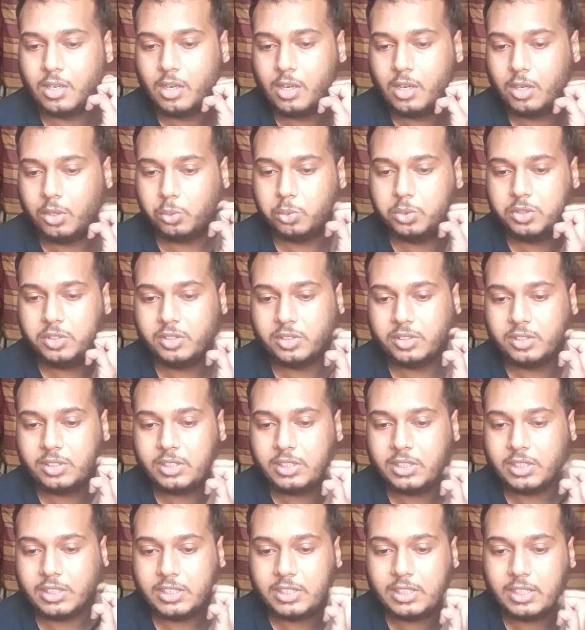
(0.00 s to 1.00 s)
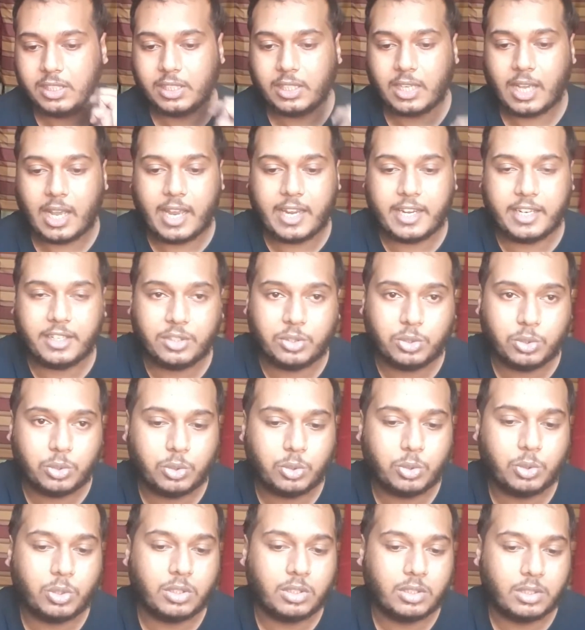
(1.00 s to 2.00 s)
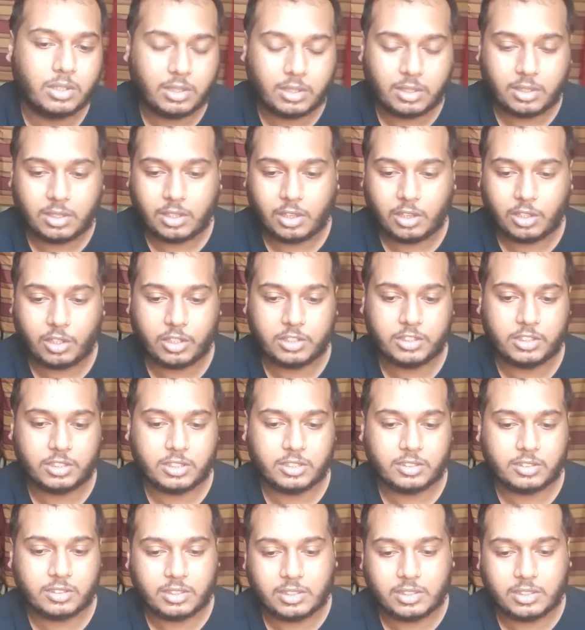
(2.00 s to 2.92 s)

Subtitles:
We see Kaido launches